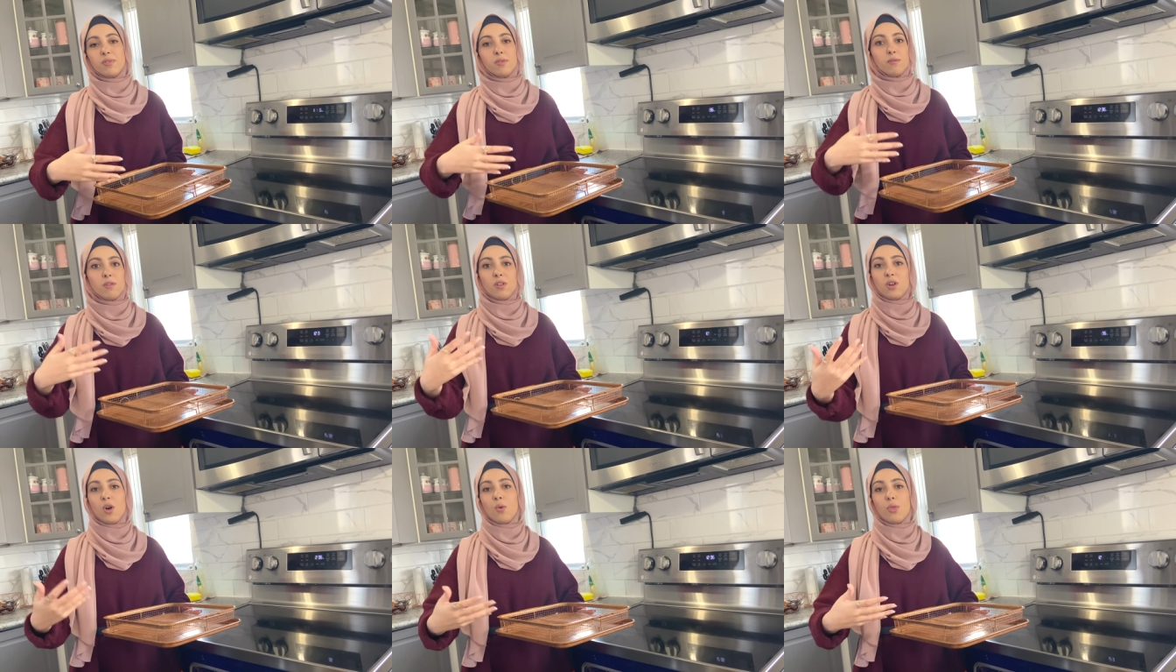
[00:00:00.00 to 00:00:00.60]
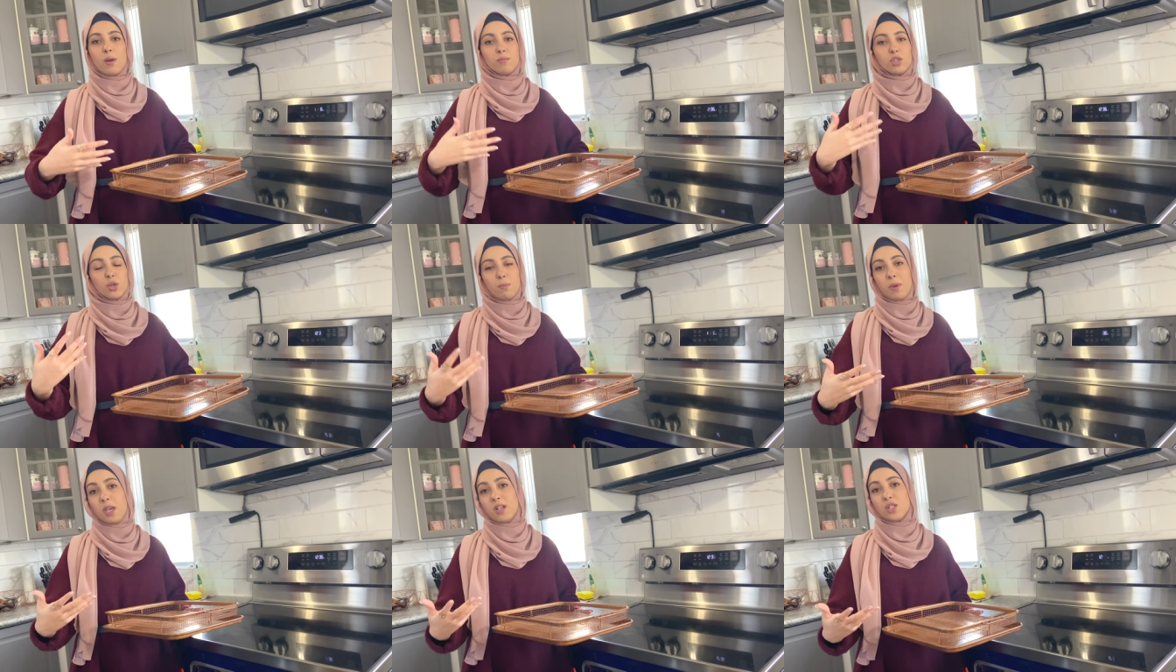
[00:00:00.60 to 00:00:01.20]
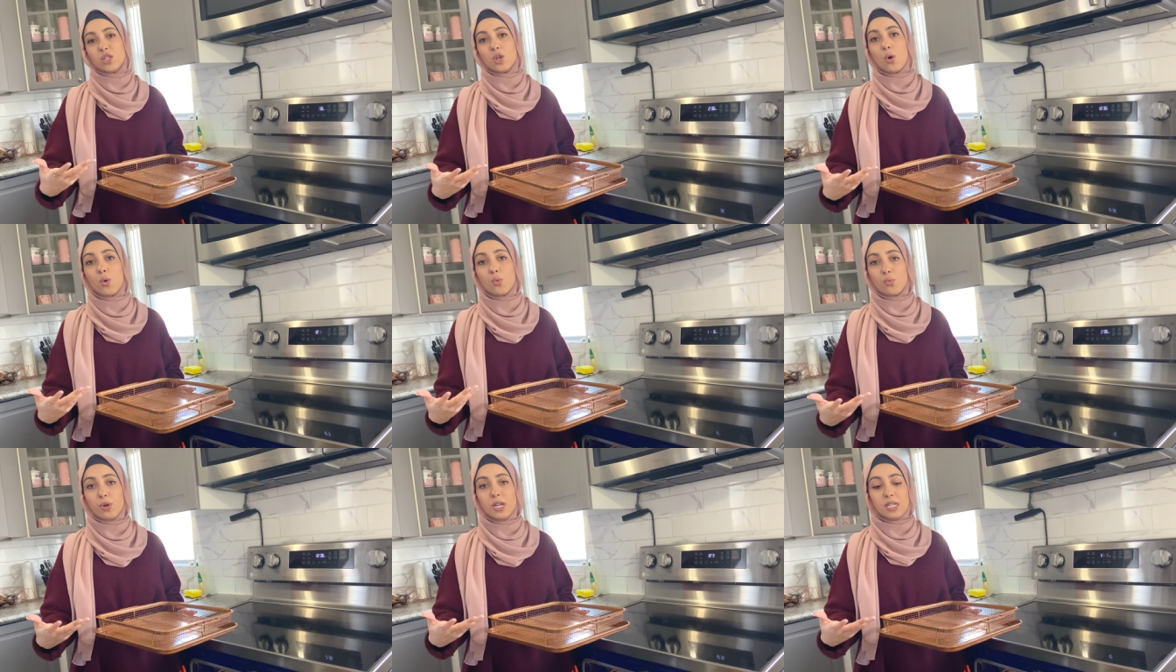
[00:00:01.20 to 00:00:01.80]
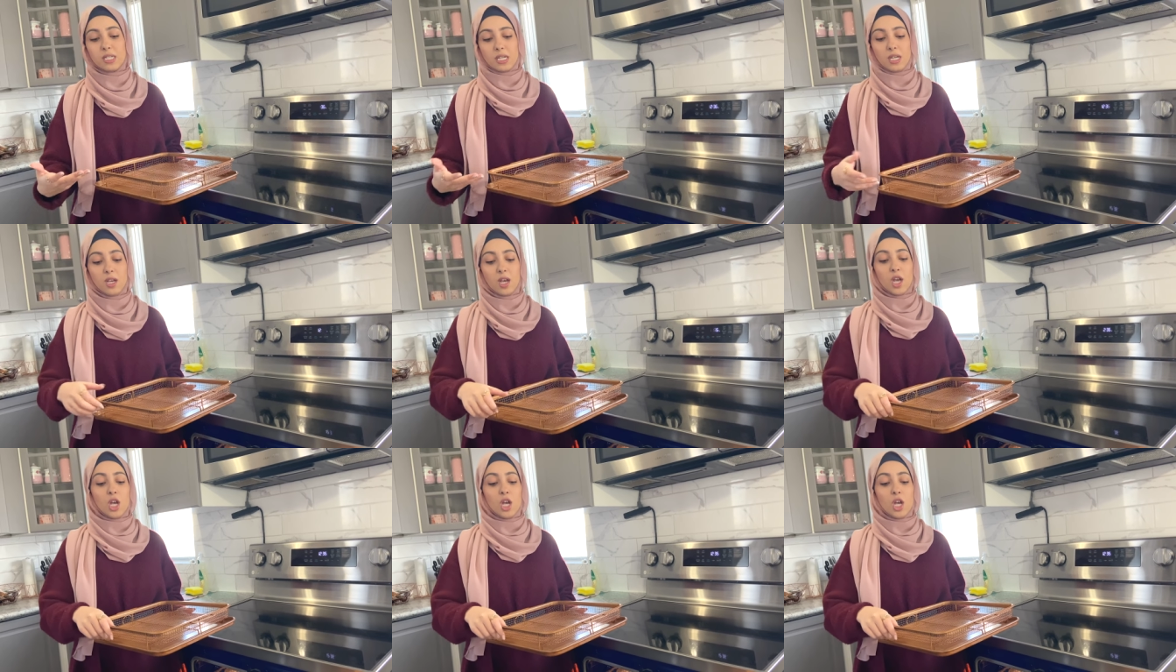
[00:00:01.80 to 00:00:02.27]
you know, them to be so greasy.